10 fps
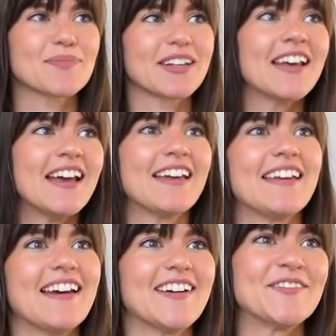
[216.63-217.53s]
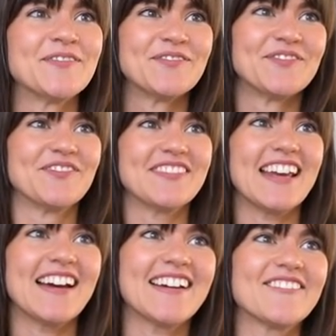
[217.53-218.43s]
But
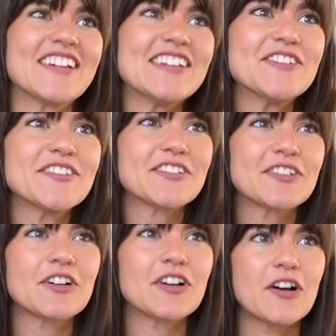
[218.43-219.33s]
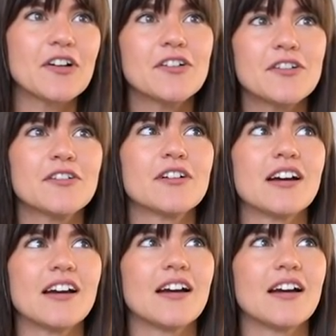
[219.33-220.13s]
when you go